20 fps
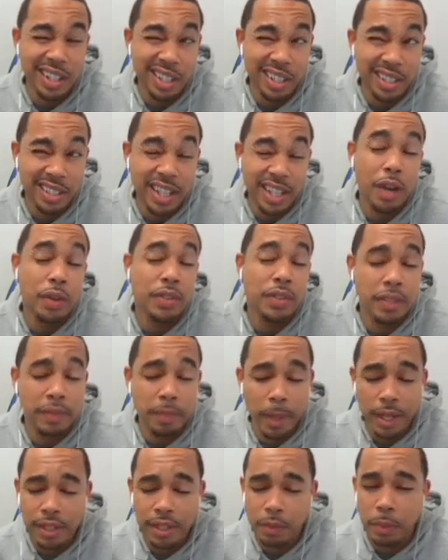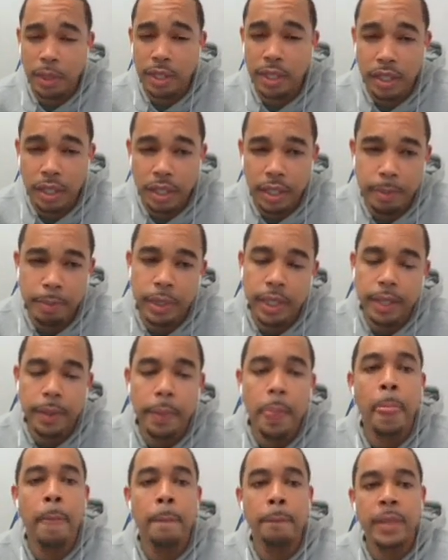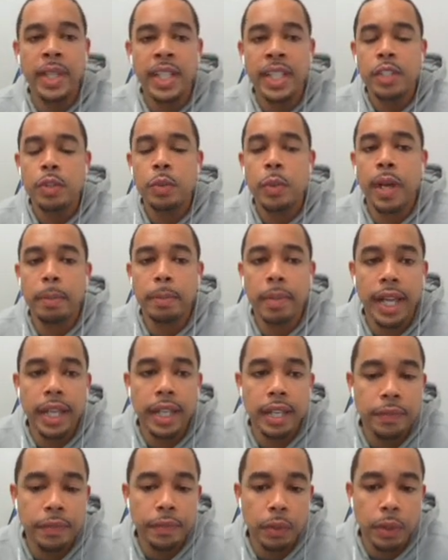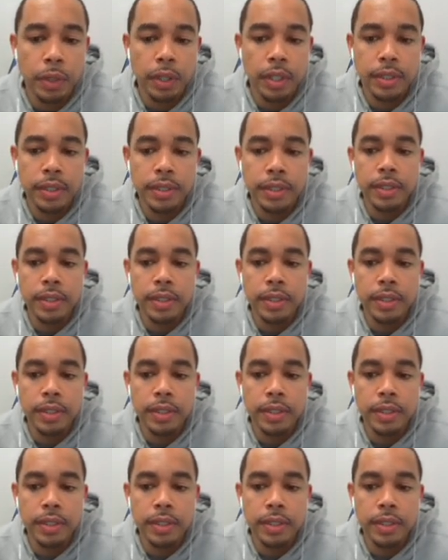south of minus 130. But it's what I'm liking for